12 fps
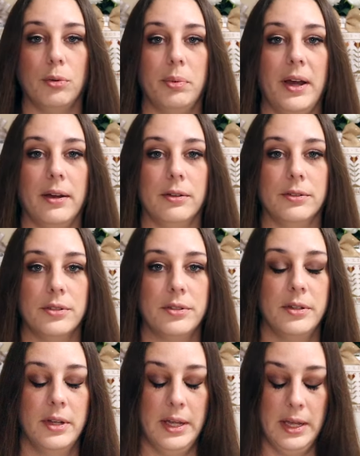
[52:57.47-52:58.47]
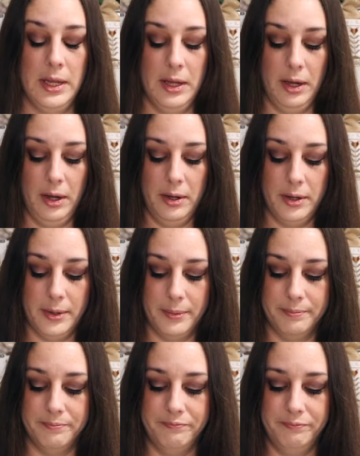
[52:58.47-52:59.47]
patterns.
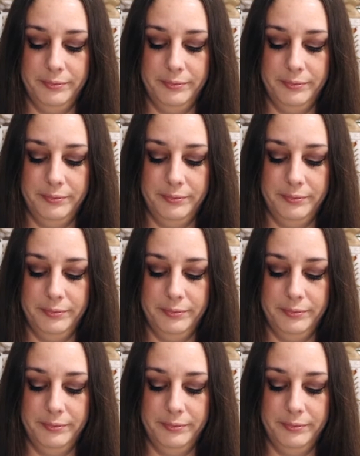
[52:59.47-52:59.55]
I